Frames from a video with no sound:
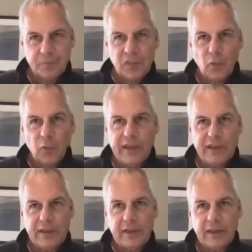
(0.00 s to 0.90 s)

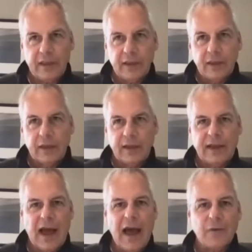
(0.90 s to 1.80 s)
we
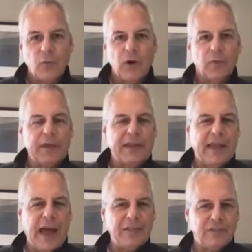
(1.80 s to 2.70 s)
got where we
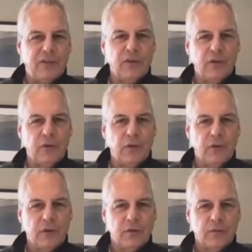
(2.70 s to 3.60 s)
got to
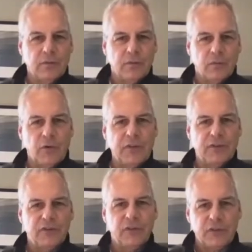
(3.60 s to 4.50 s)
with a
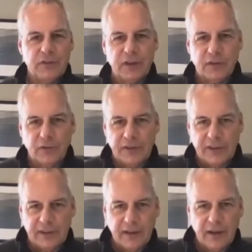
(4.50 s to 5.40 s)
certain
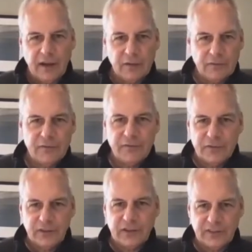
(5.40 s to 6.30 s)
degree of
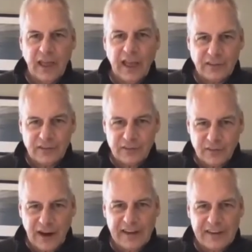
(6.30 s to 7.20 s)
success,
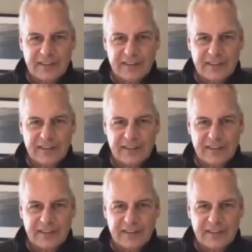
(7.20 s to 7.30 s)
right?